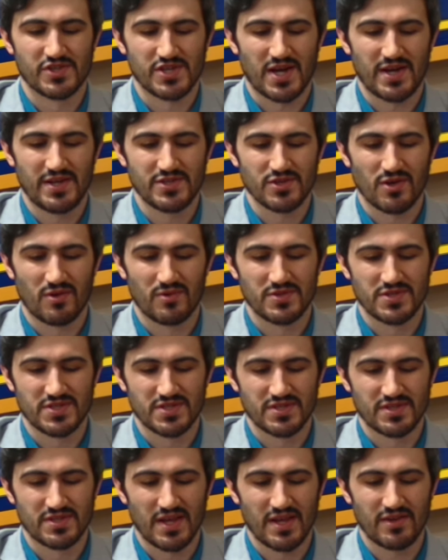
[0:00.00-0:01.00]
Chinese-owned
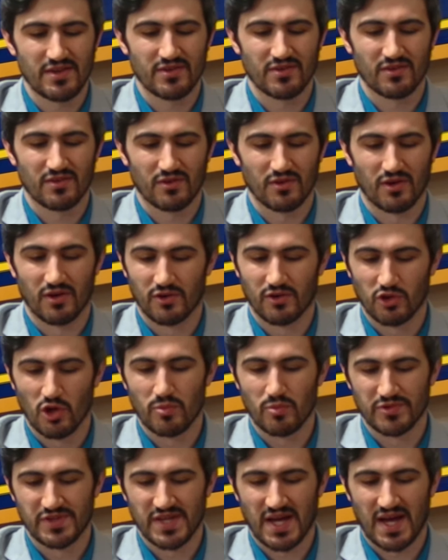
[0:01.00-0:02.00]
state,
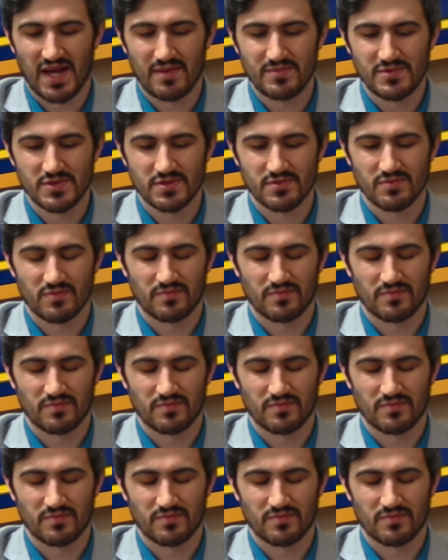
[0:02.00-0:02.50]
Global Times,